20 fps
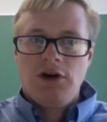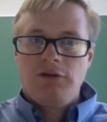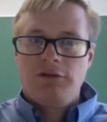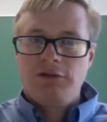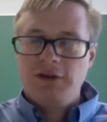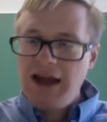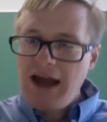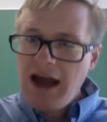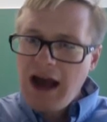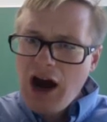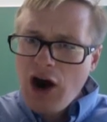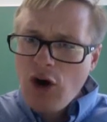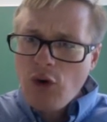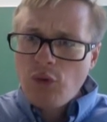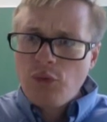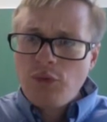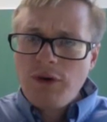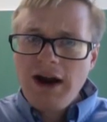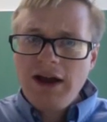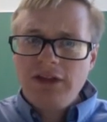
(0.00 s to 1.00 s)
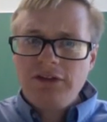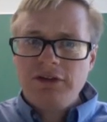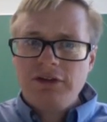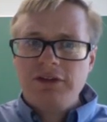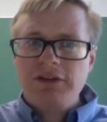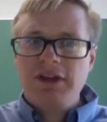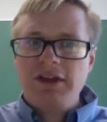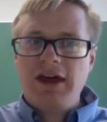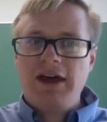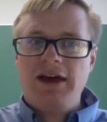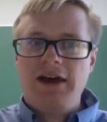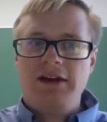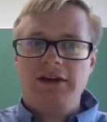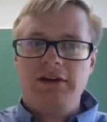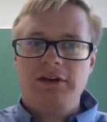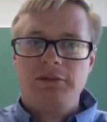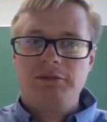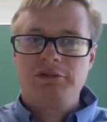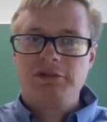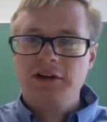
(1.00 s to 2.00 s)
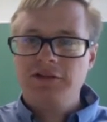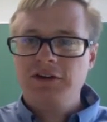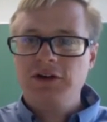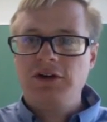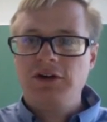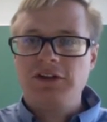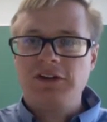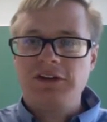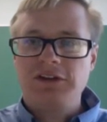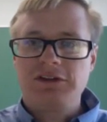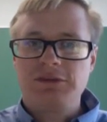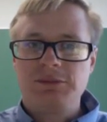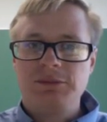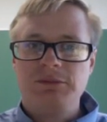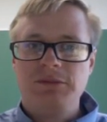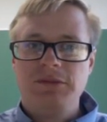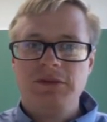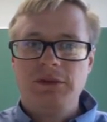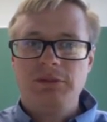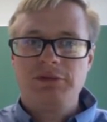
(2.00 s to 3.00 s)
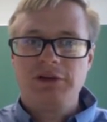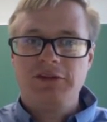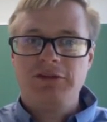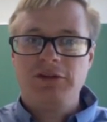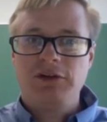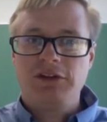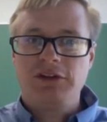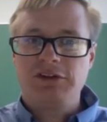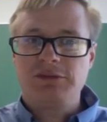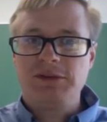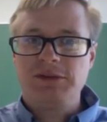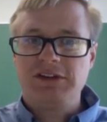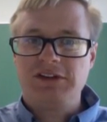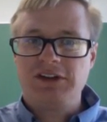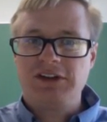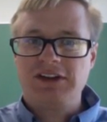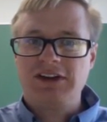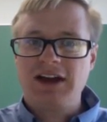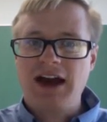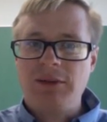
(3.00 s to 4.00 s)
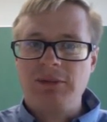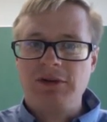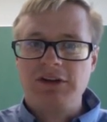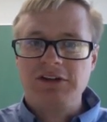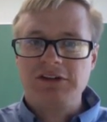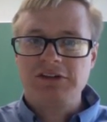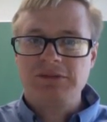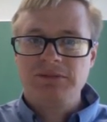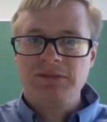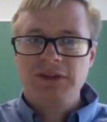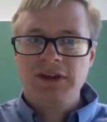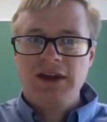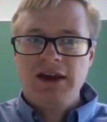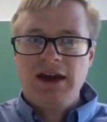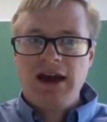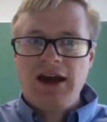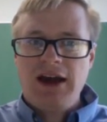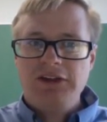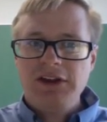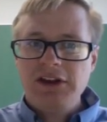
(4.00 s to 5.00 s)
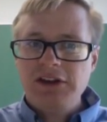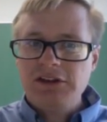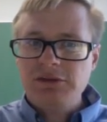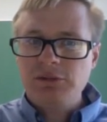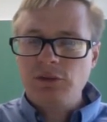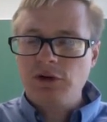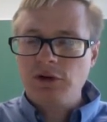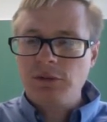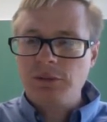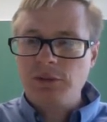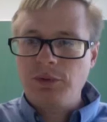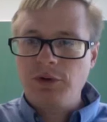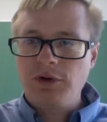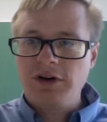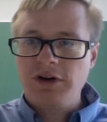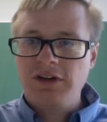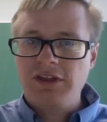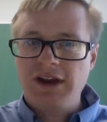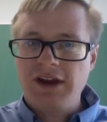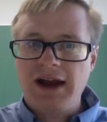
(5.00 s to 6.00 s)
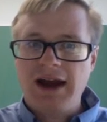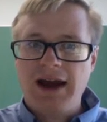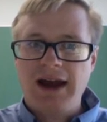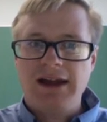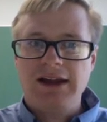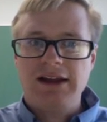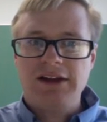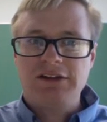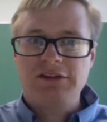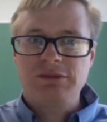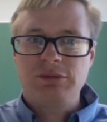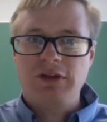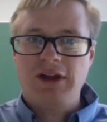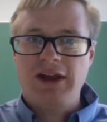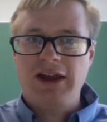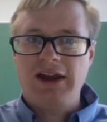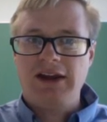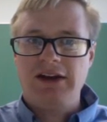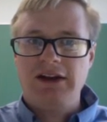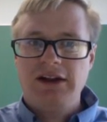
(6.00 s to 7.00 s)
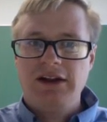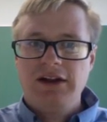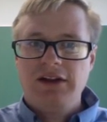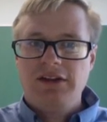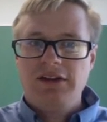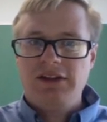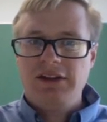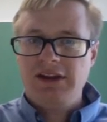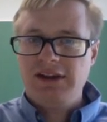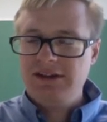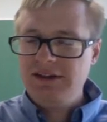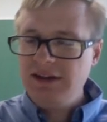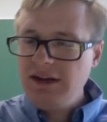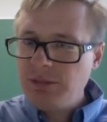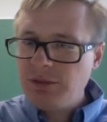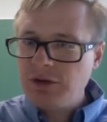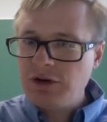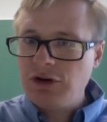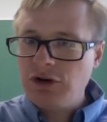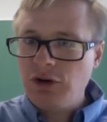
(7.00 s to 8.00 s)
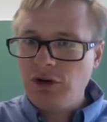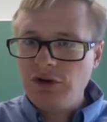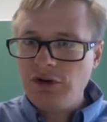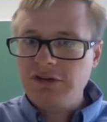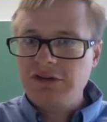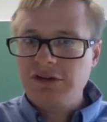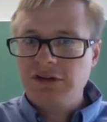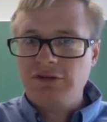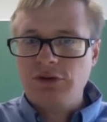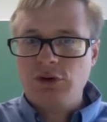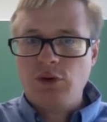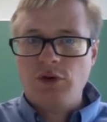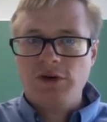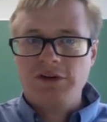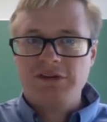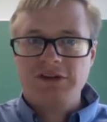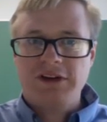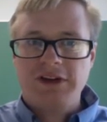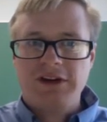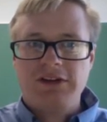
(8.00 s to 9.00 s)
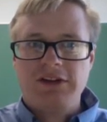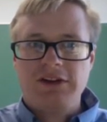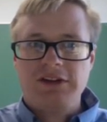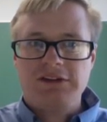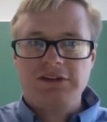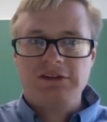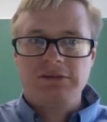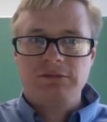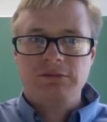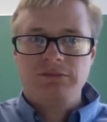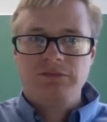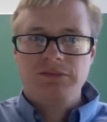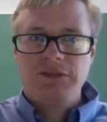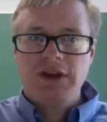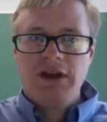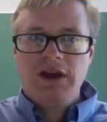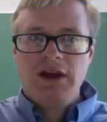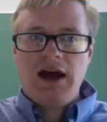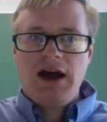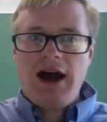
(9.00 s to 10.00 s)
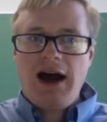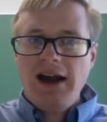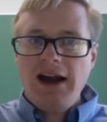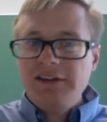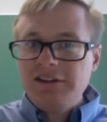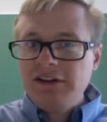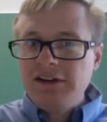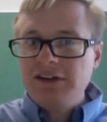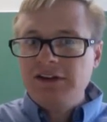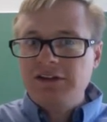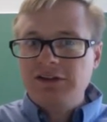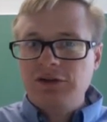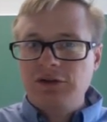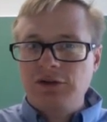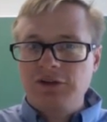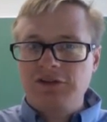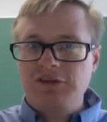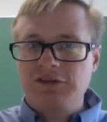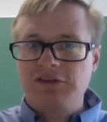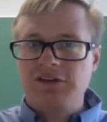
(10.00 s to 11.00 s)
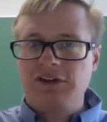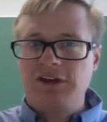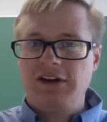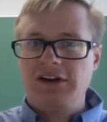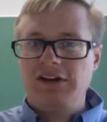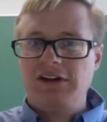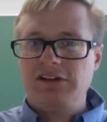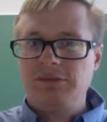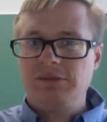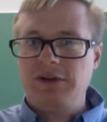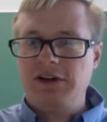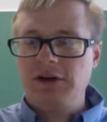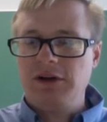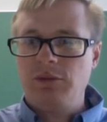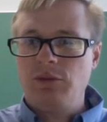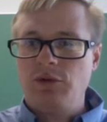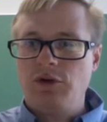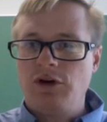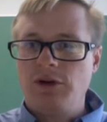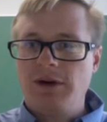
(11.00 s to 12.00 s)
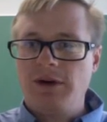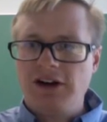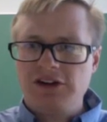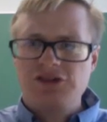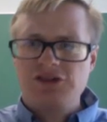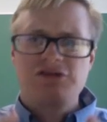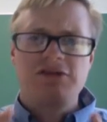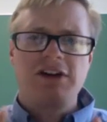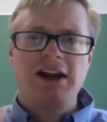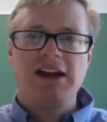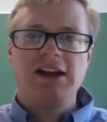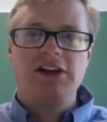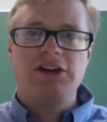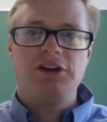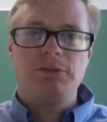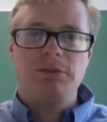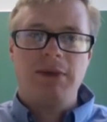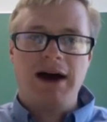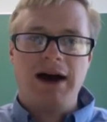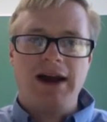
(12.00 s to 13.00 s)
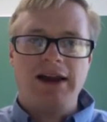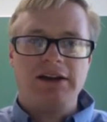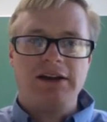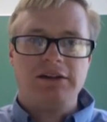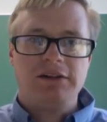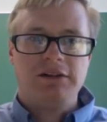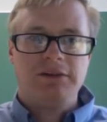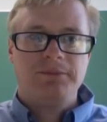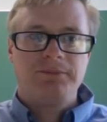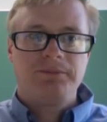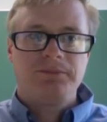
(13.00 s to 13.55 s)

For now, rather than previewing this previewing the specific topics, I think it is more important that I explain the deeper goals of a course like this. I see this course of study as being more about training your mind,